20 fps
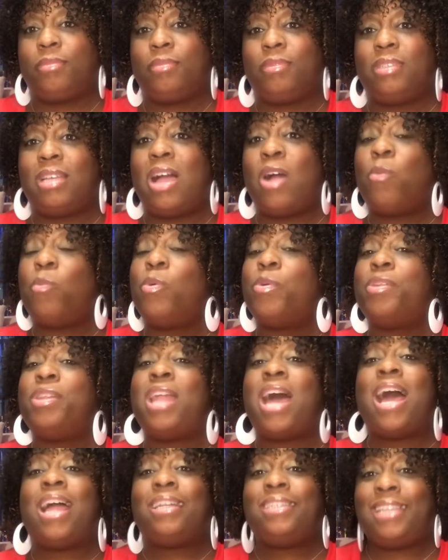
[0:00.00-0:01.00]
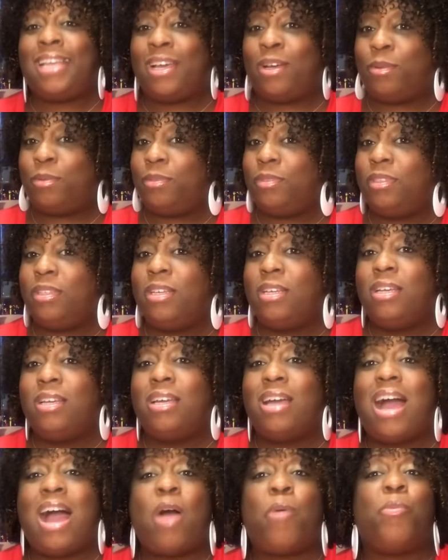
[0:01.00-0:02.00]
I will not doubt.
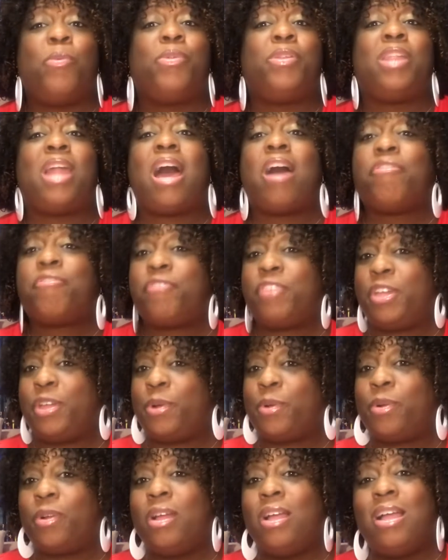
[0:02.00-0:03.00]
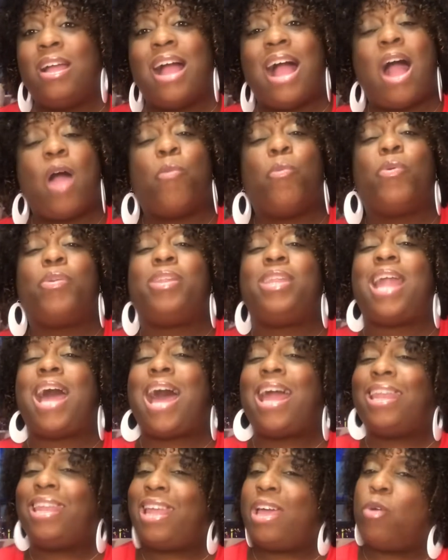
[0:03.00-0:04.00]
I will not fear. I will
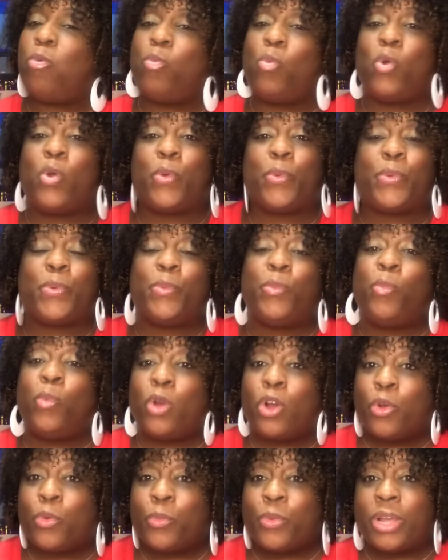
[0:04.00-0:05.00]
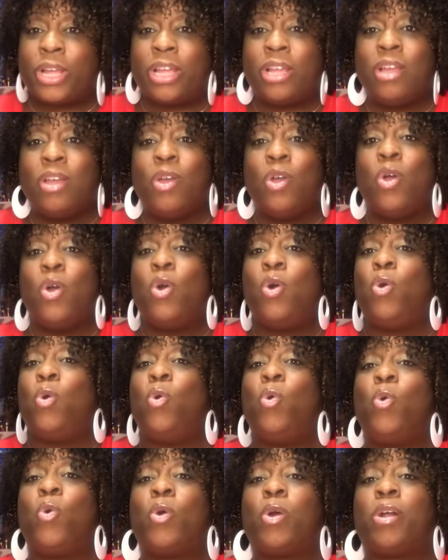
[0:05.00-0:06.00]
not let worry
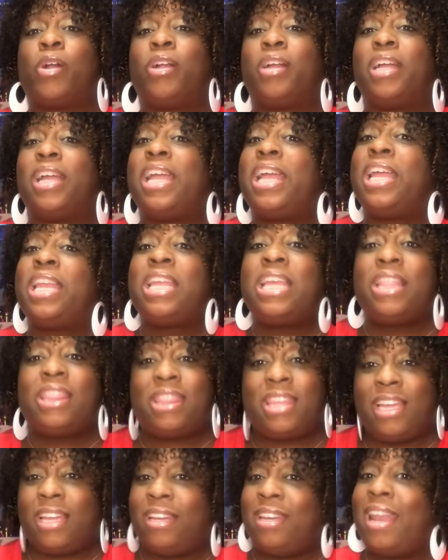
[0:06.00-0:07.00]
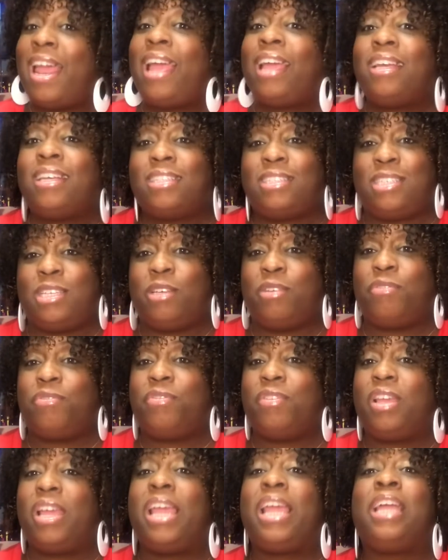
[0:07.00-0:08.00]
or anything negative
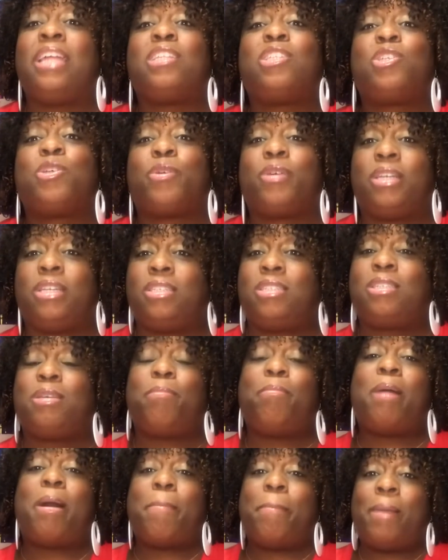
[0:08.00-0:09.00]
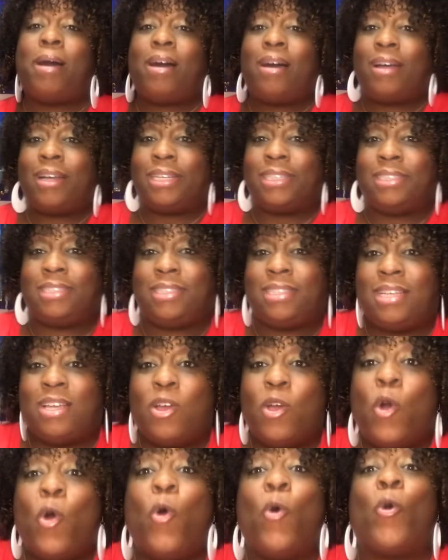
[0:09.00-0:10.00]
enter into my mind,
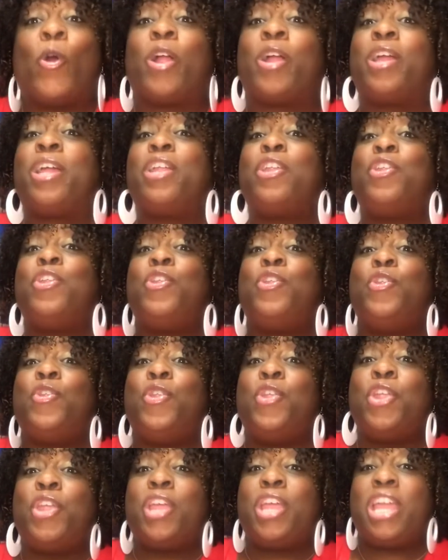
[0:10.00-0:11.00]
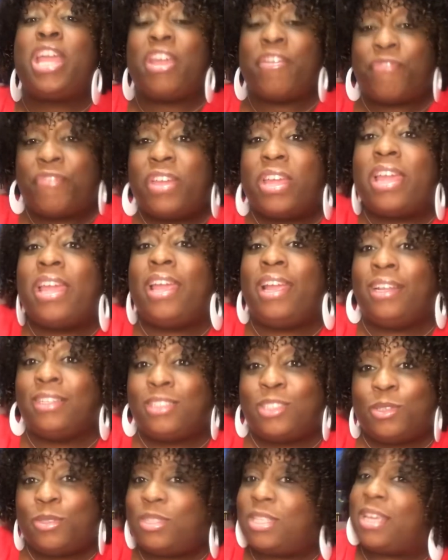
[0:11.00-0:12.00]
or if it
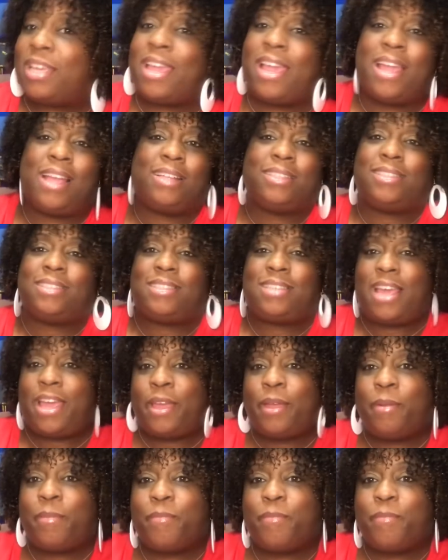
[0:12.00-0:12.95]
enters, it can't stay.